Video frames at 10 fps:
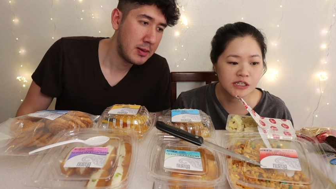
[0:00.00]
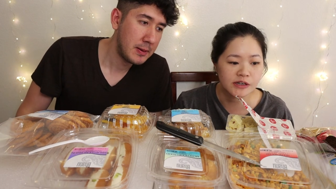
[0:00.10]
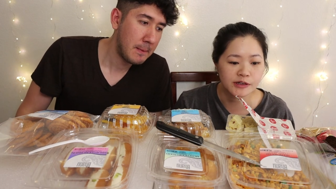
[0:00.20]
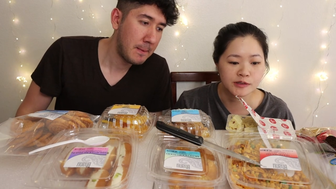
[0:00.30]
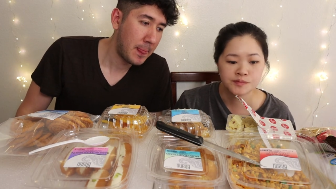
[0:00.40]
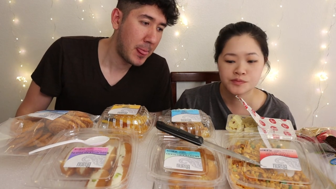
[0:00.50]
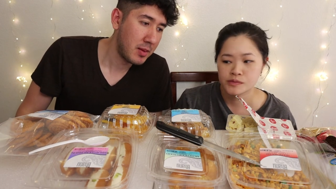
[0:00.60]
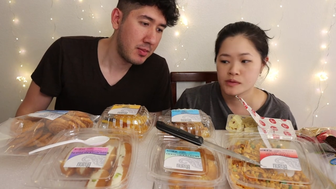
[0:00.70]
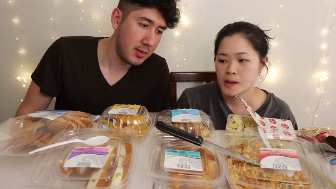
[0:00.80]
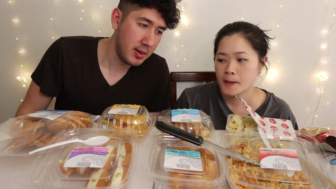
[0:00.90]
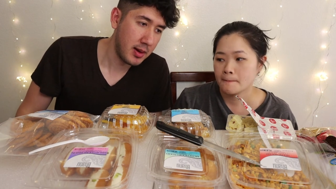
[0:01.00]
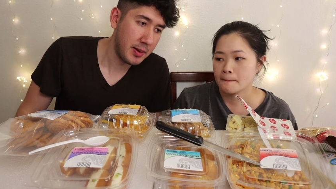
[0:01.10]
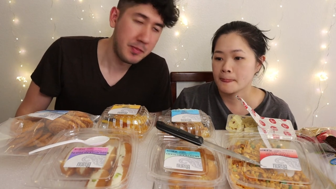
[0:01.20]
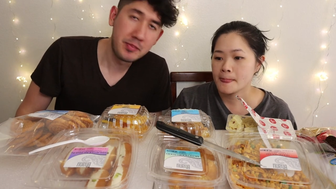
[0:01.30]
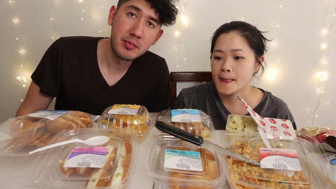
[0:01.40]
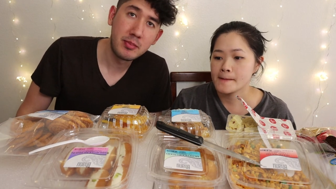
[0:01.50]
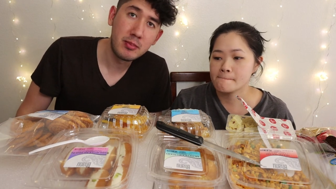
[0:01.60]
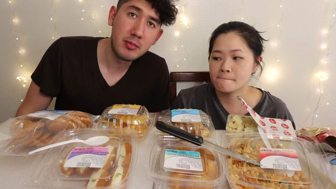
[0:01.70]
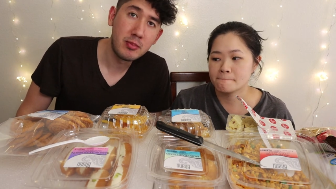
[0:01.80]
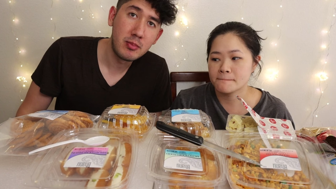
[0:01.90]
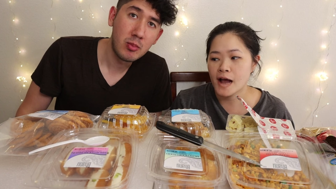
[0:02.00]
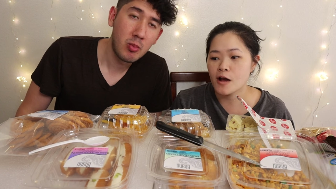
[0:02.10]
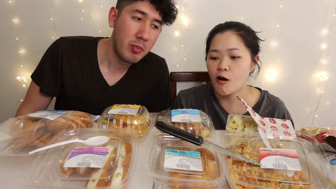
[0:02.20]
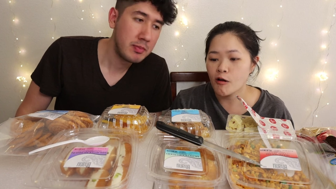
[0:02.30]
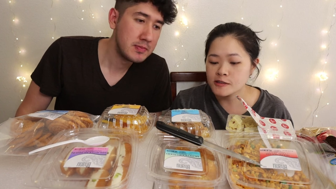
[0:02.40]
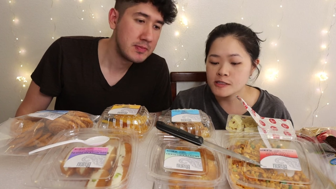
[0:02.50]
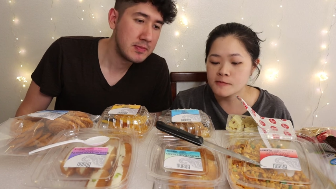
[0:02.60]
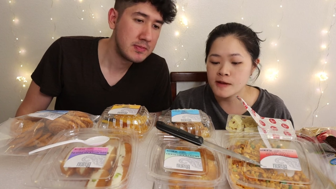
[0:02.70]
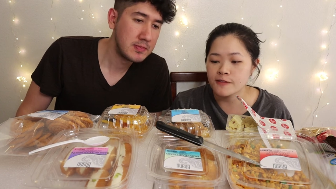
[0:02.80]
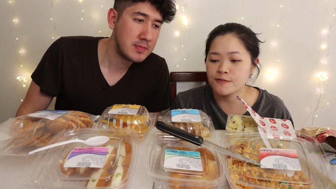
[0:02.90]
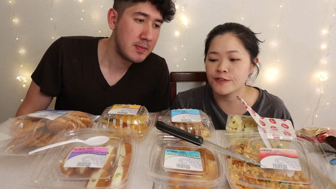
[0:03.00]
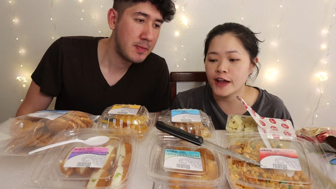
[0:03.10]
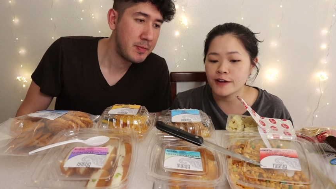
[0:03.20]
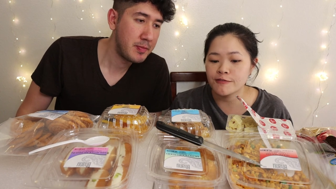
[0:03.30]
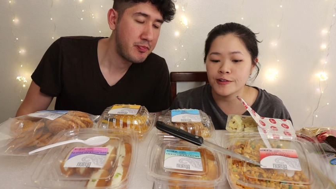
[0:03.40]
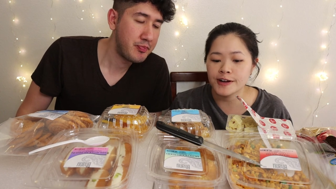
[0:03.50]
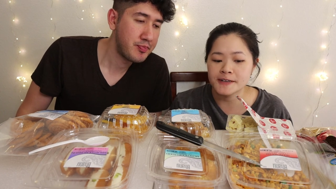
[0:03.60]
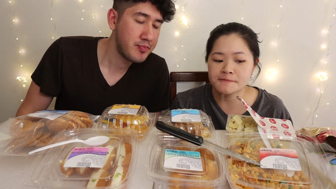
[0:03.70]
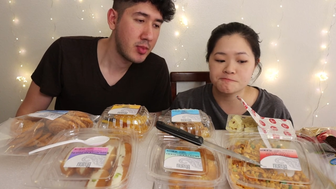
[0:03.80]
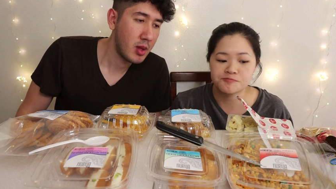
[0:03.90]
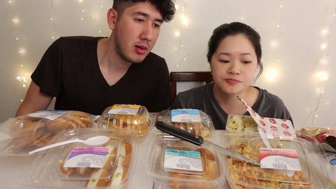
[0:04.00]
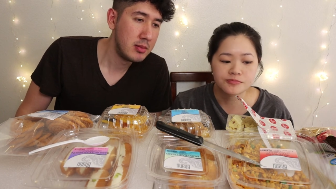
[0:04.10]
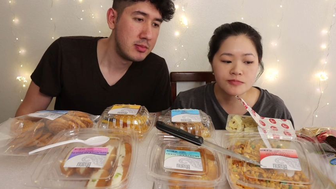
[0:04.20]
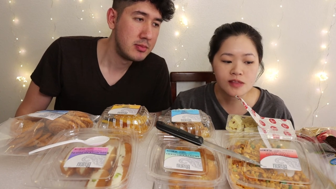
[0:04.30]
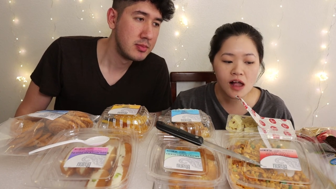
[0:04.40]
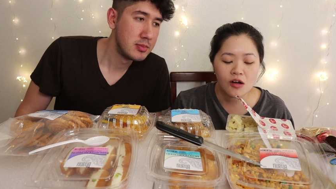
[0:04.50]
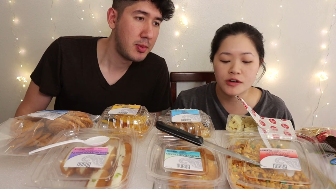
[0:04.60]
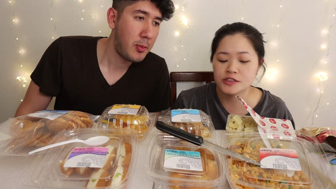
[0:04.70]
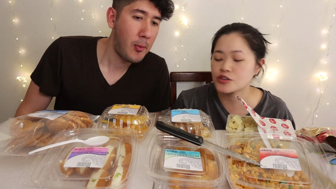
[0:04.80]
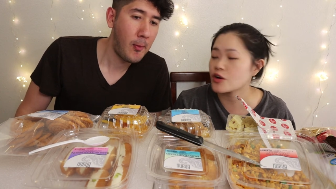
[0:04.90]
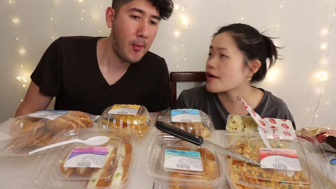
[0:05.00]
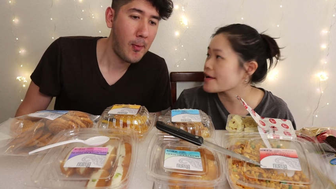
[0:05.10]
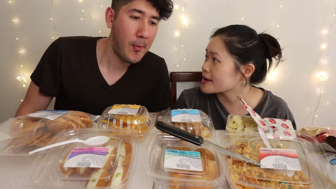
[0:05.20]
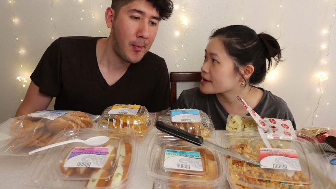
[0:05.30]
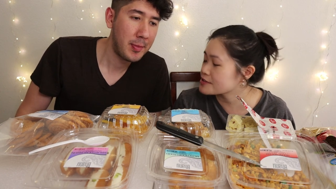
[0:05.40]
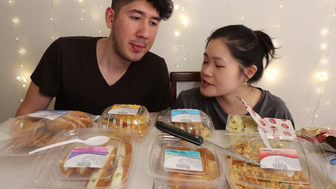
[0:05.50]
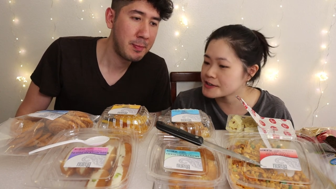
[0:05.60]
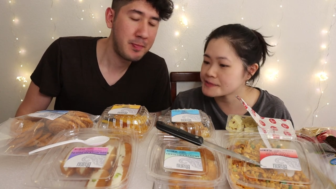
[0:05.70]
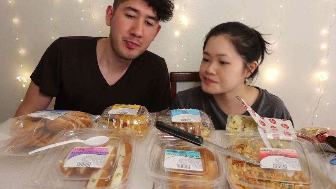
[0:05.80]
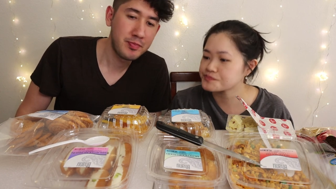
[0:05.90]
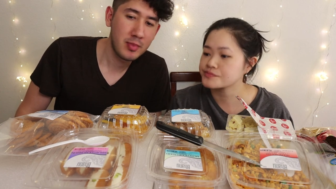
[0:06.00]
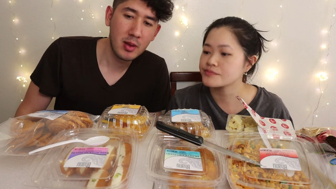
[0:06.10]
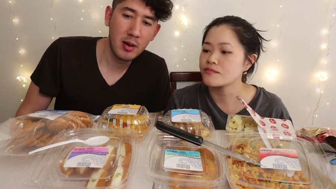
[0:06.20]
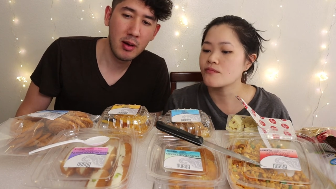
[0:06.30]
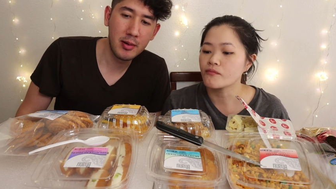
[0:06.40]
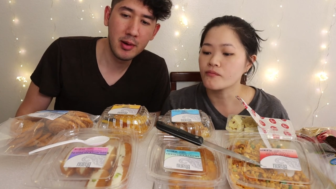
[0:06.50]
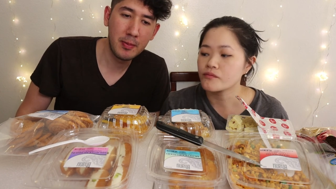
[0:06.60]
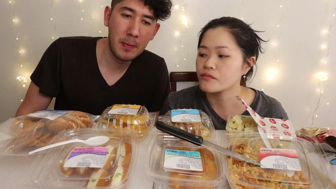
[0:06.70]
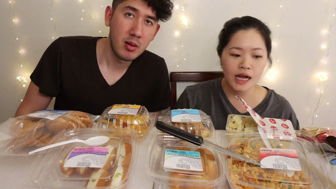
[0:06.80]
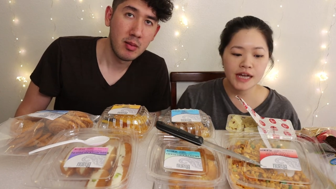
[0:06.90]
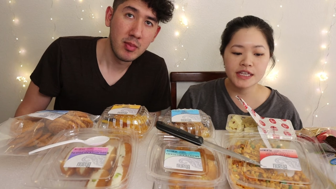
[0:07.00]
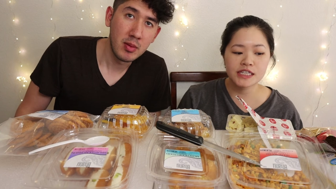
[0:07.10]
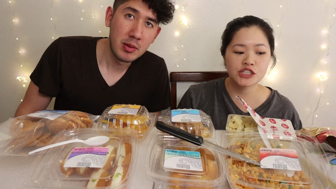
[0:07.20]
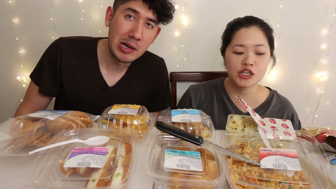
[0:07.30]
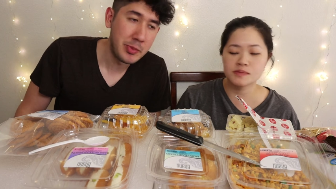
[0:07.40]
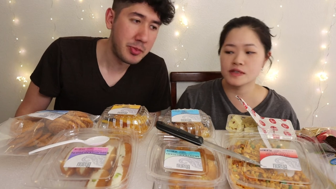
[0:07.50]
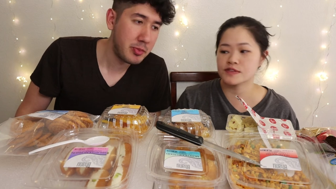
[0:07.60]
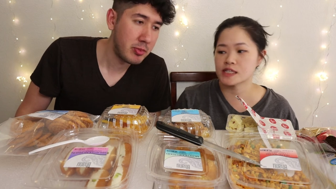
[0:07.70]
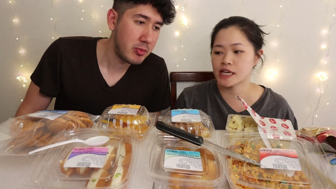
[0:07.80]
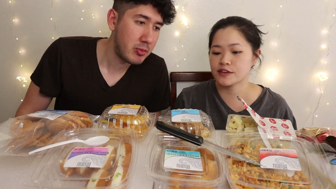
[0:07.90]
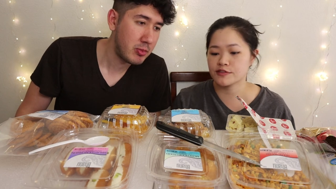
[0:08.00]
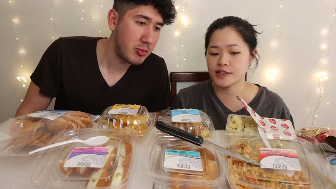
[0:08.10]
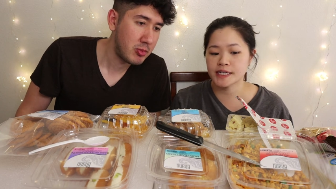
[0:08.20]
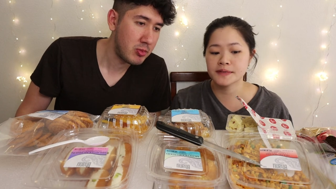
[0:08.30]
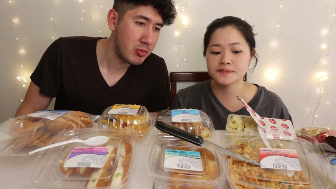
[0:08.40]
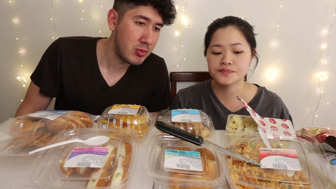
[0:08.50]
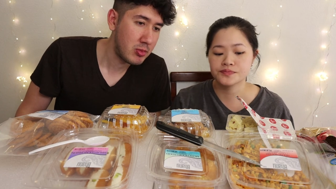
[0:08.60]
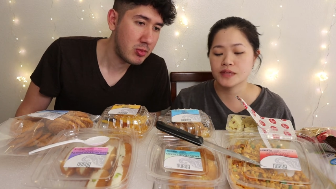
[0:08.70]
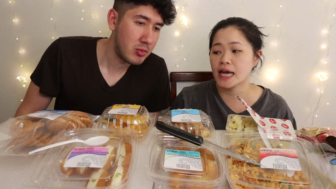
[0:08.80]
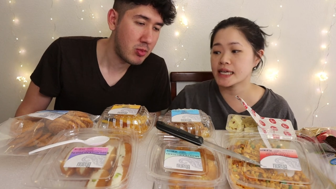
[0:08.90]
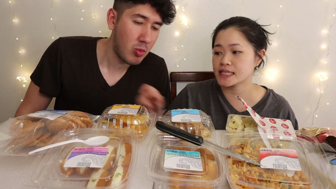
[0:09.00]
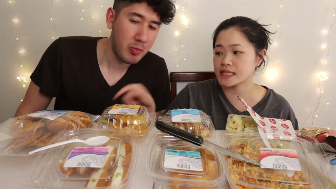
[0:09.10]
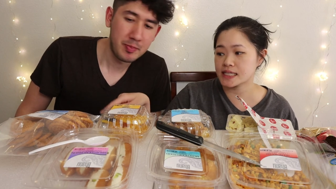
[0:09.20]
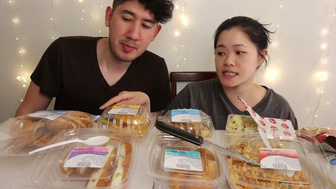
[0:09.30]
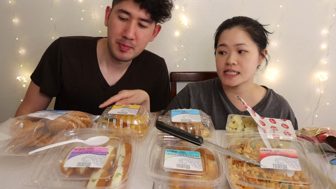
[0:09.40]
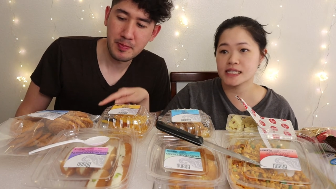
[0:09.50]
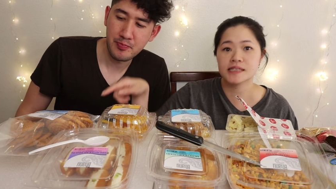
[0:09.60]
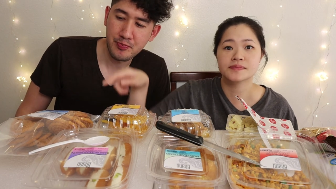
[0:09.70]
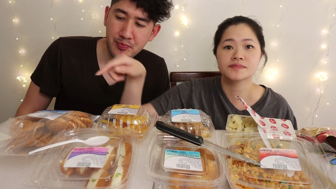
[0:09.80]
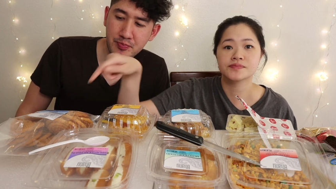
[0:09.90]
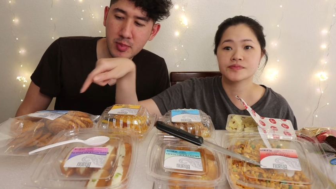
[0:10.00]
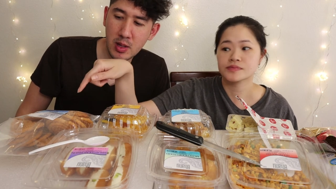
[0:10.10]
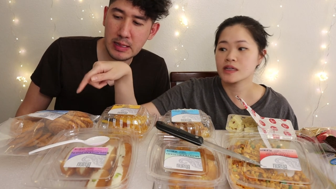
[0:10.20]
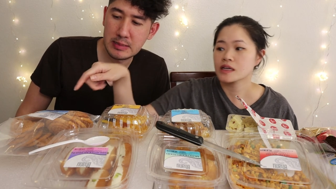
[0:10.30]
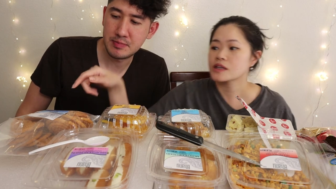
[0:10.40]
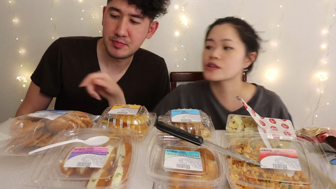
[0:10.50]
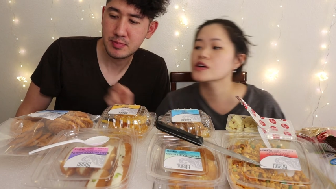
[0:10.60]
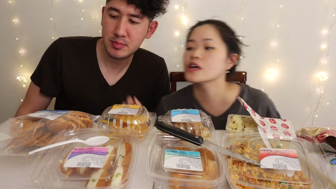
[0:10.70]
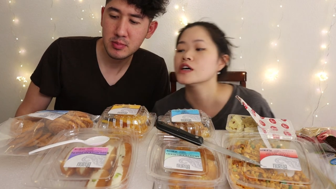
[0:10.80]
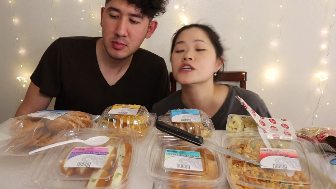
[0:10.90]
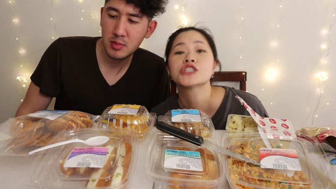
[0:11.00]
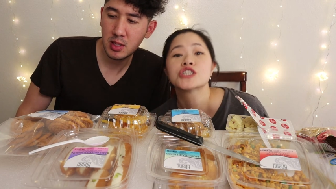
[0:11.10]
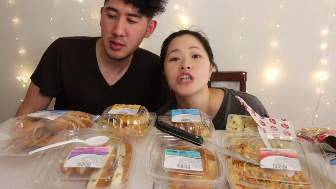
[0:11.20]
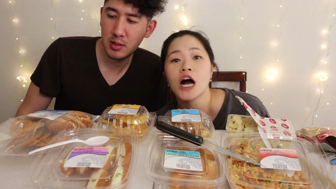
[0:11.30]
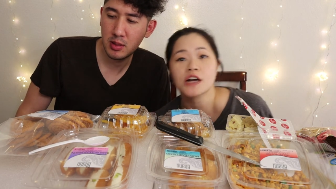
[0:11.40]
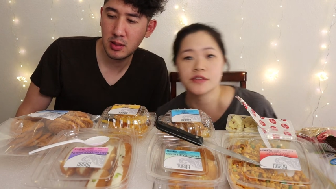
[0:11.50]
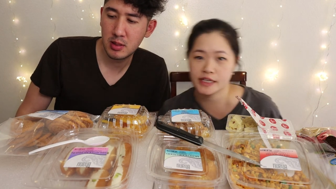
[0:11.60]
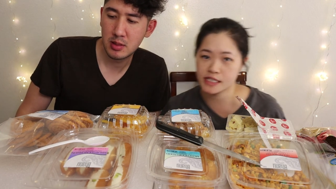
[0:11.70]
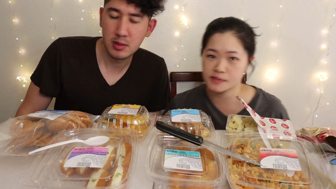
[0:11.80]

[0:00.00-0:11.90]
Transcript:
Speaker 1: here. Yeah. My ultimate favorite, oh, it's so hard, I don't know. I
Speaker 2: oh, don't know.
Speaker 1: I think in terms of savory, I'd eat this. The Chakri